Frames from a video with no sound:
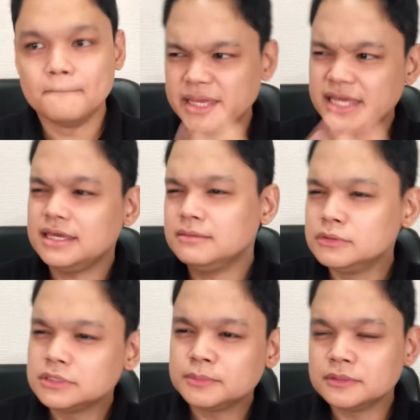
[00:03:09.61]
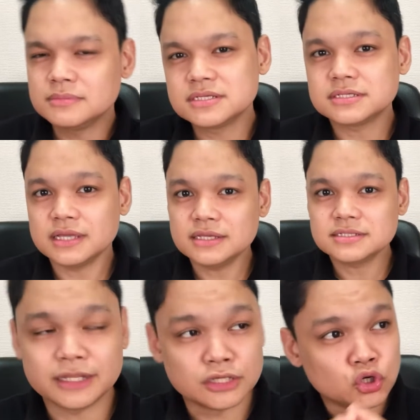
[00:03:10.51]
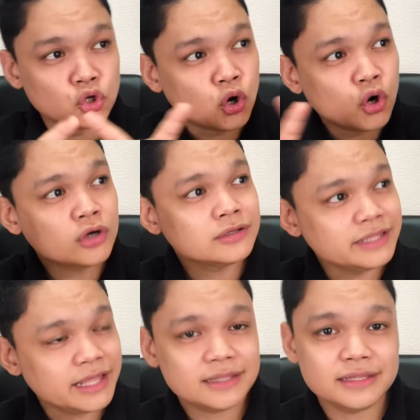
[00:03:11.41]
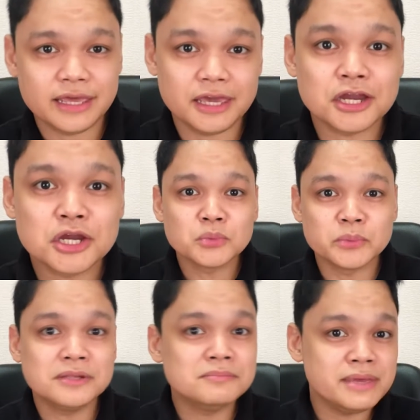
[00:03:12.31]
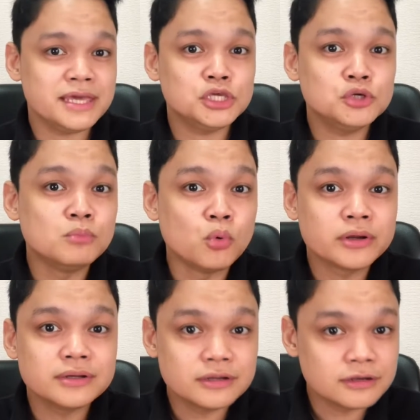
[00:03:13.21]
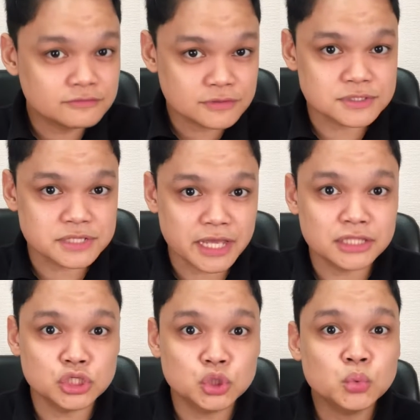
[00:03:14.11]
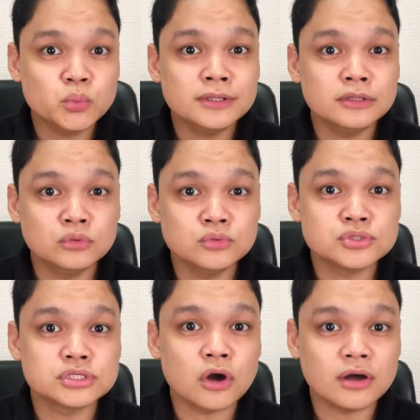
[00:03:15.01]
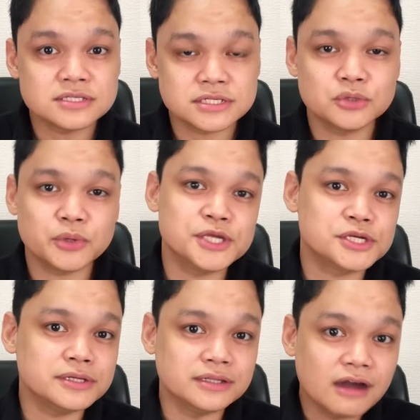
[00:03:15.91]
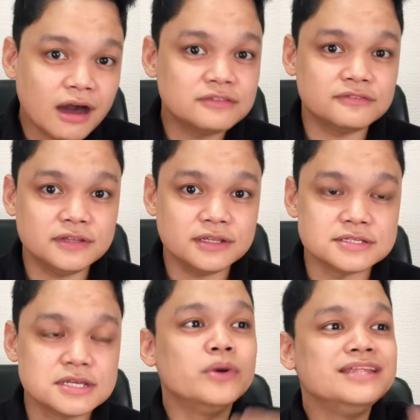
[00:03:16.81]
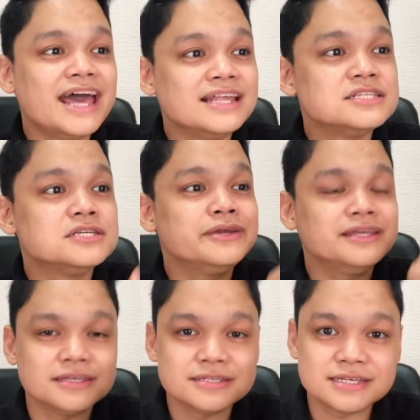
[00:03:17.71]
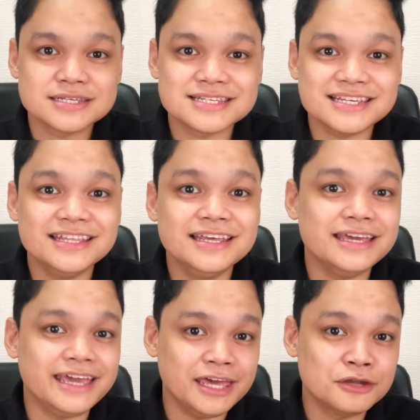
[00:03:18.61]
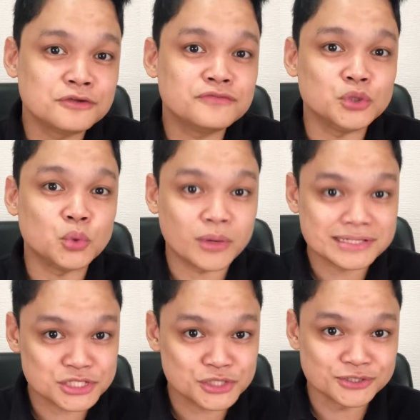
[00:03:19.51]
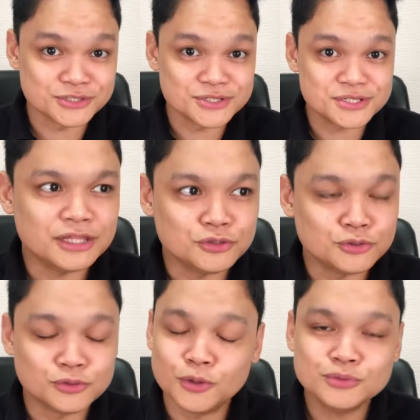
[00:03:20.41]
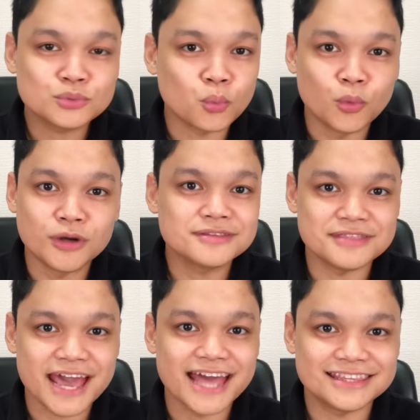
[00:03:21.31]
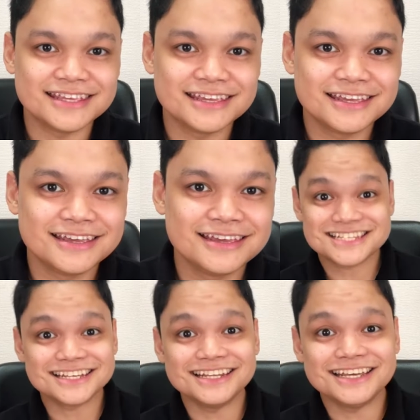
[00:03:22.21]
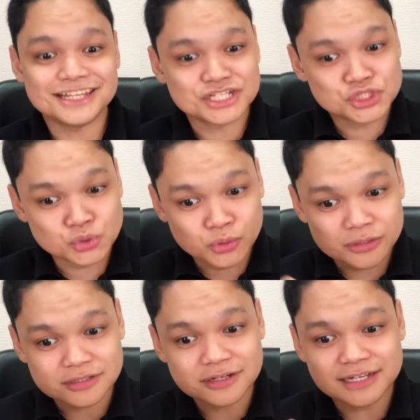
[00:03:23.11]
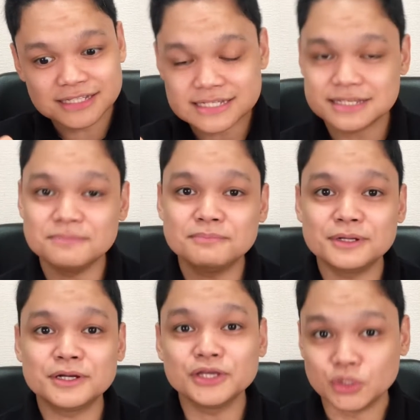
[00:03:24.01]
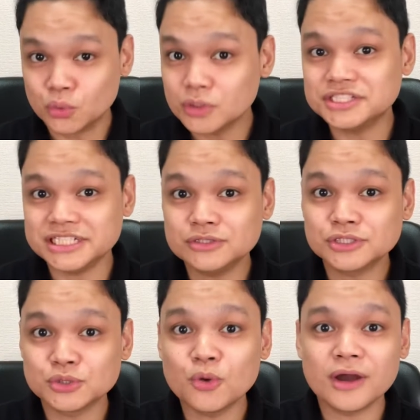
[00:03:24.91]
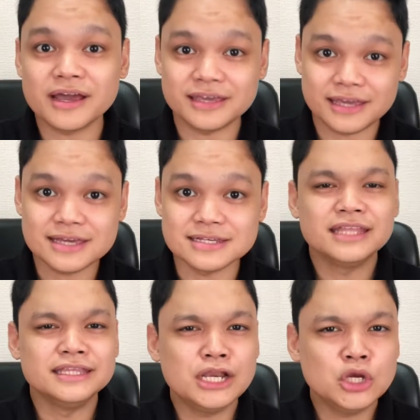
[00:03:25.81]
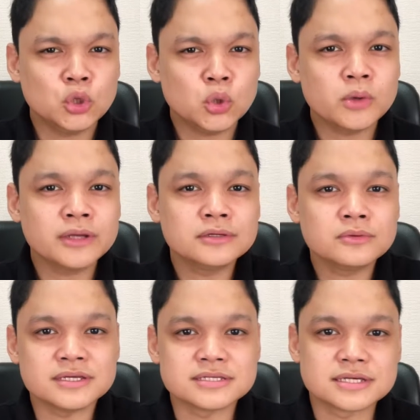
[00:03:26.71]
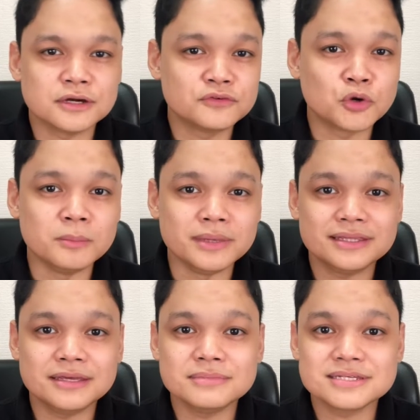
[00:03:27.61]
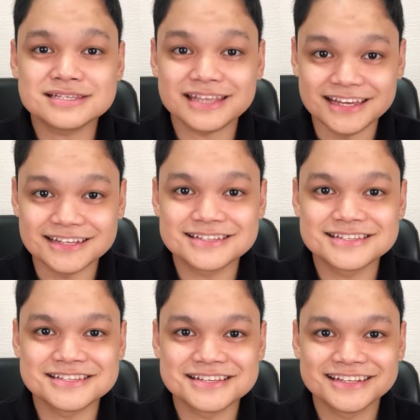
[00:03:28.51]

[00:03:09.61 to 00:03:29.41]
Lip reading: Making multiple mistakes and long dead air will make you more nervous and you will lose concentration and confidence when answering the succeeding interview questions. And you don't want that. Basically, the shorter and simpler your jikoshokai is, the lower the risk of committing mistakes.